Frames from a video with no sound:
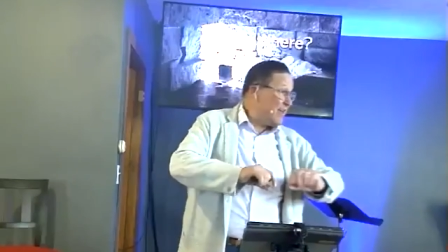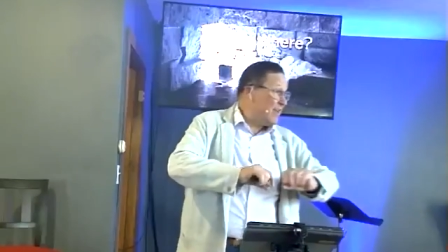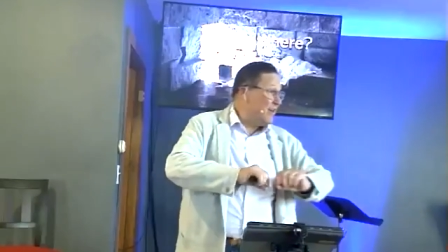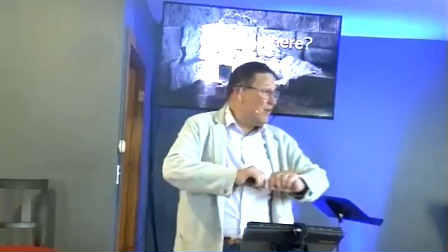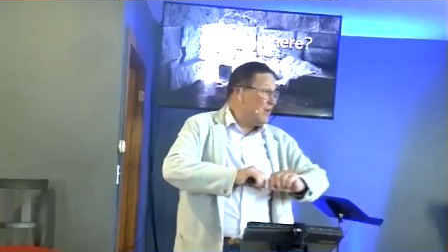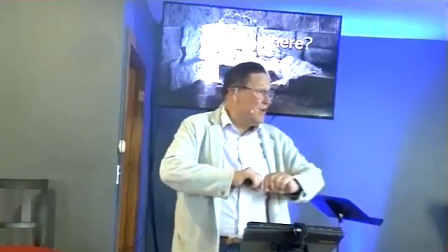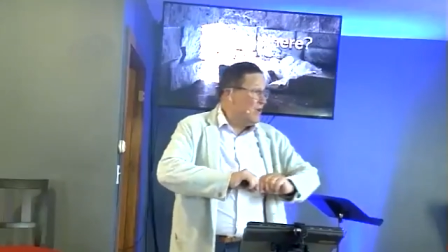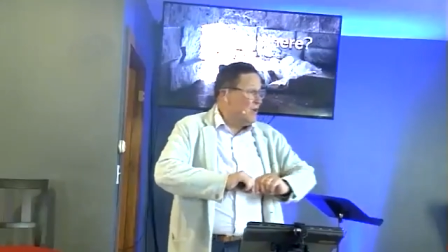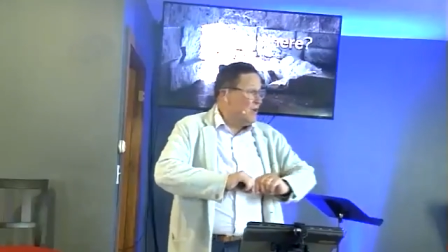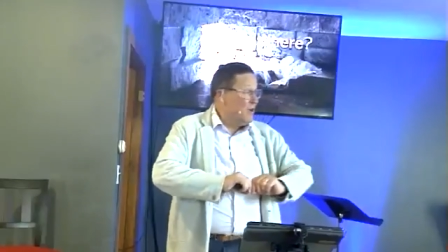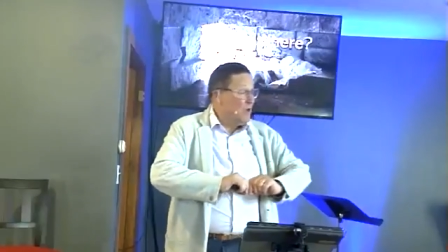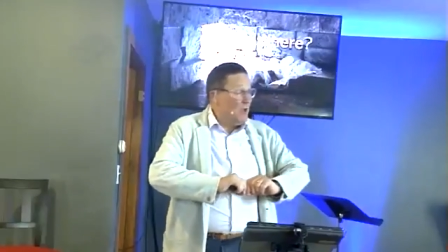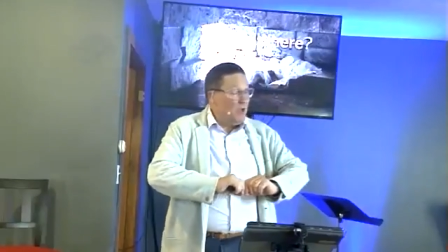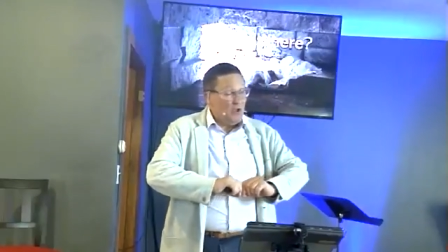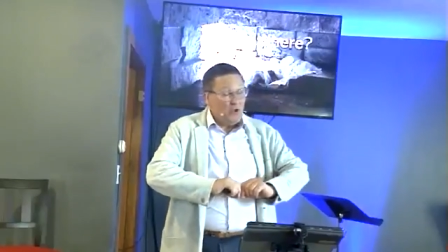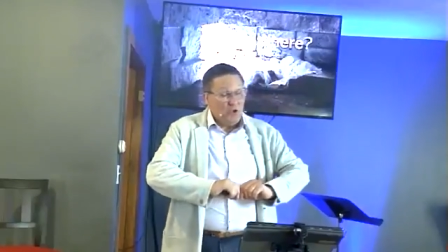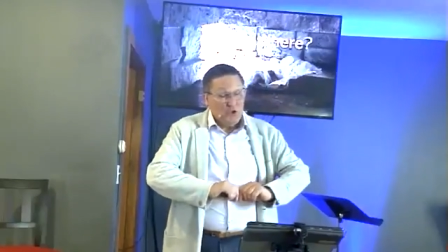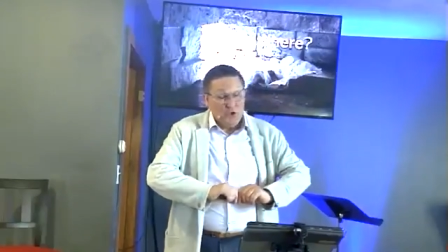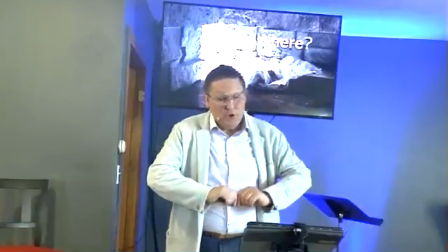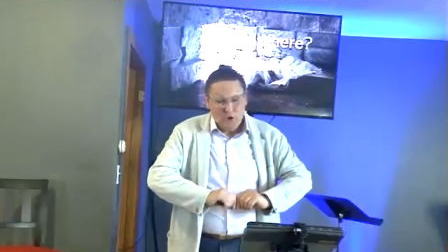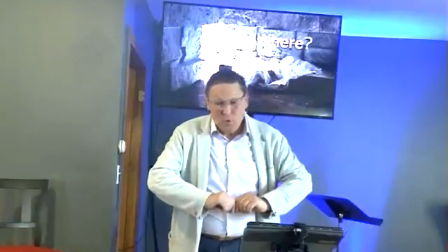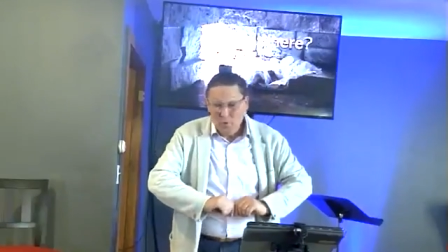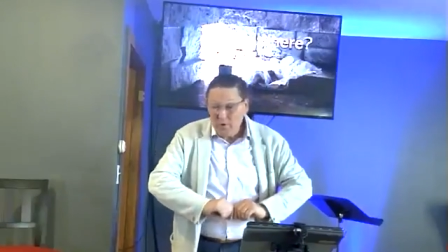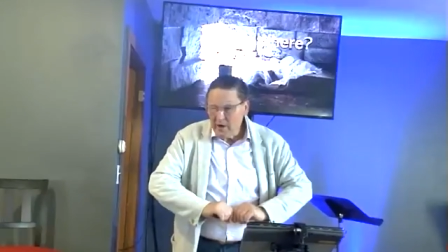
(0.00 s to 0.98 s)
that
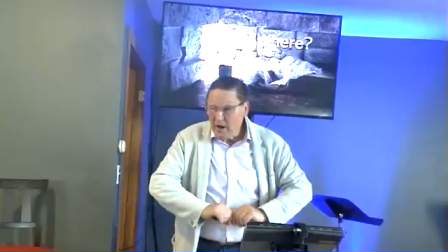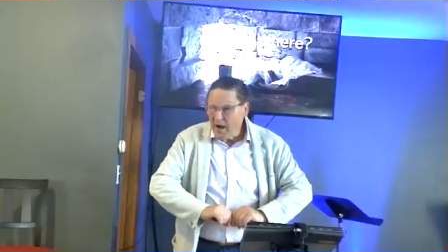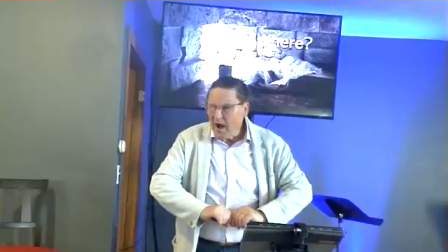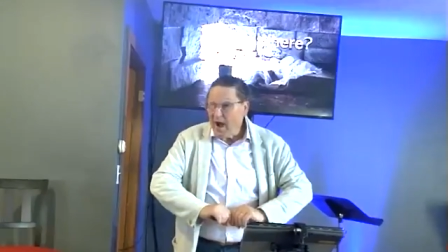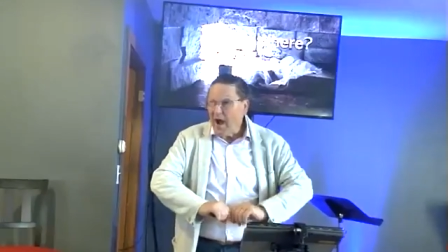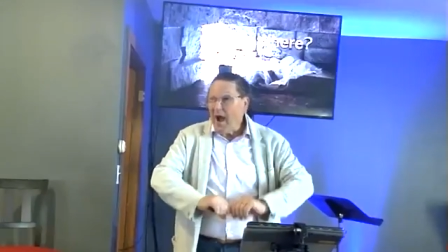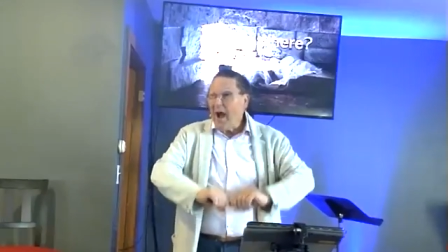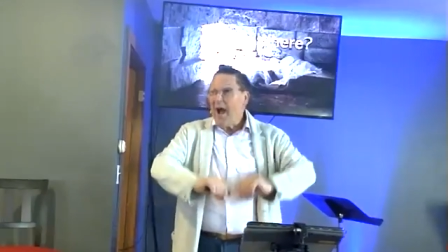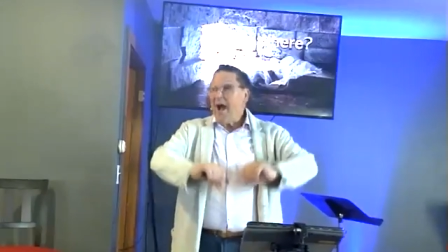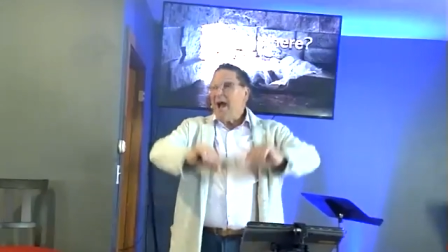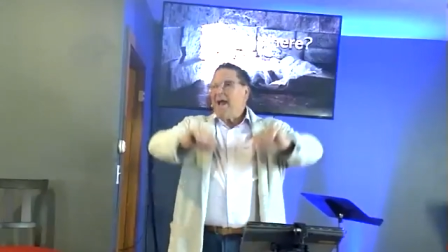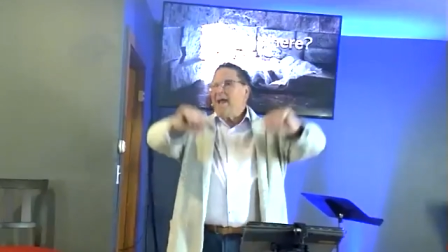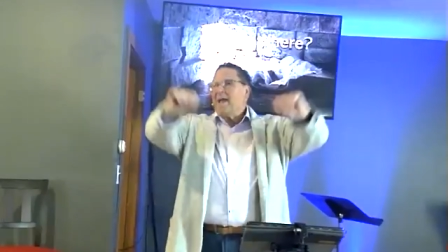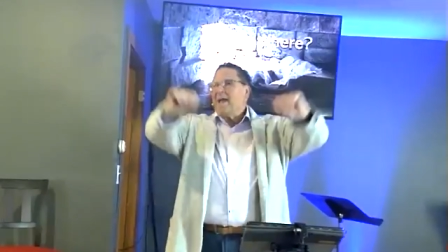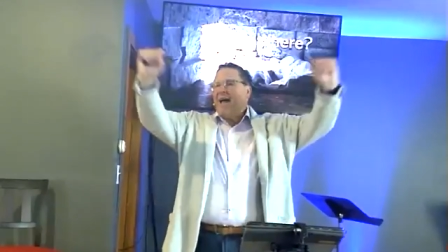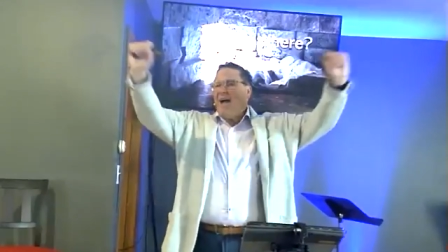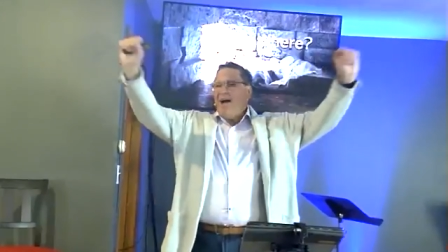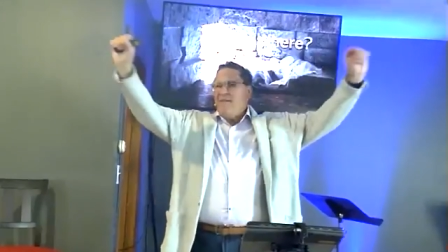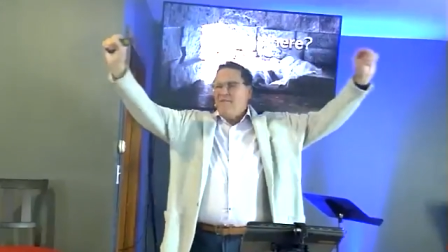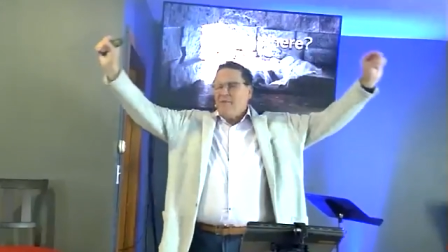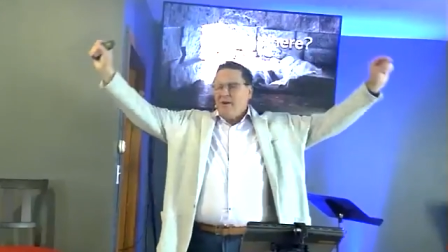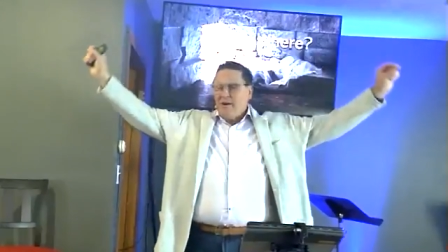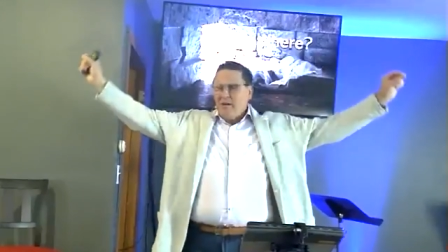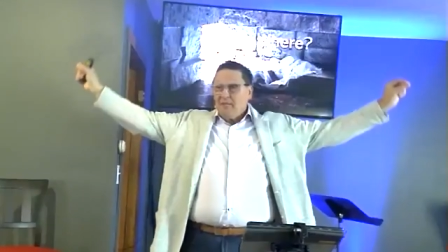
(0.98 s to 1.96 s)
you and I
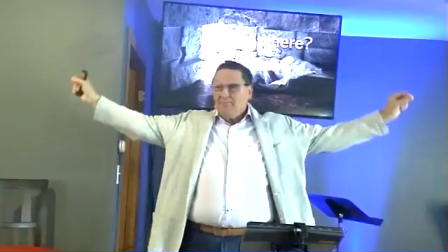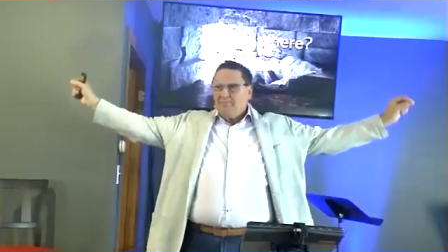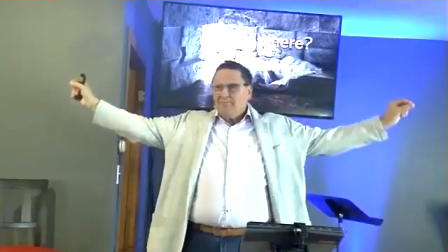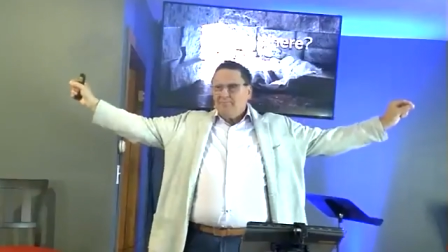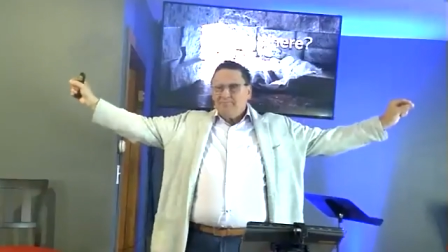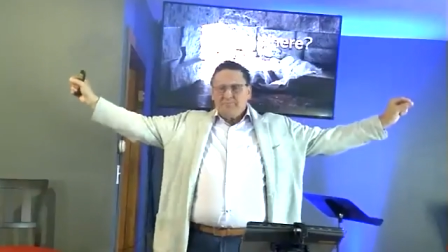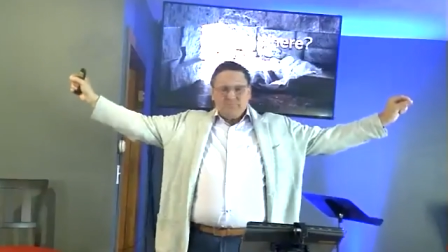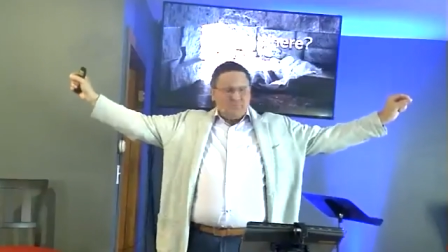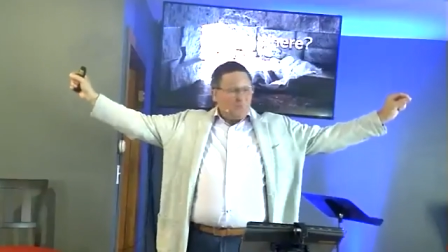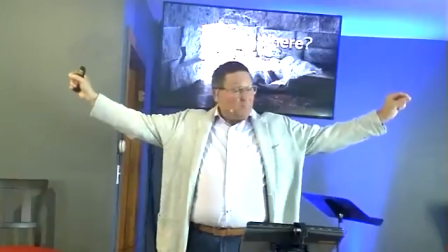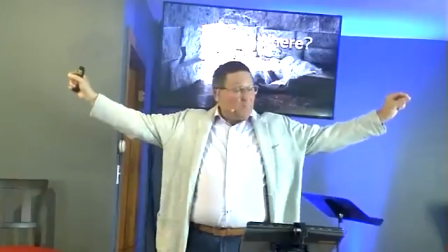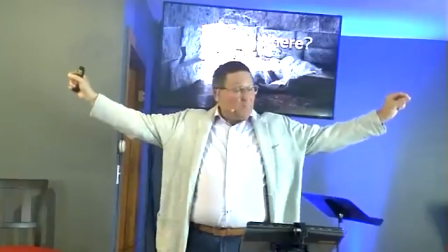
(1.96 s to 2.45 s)
have a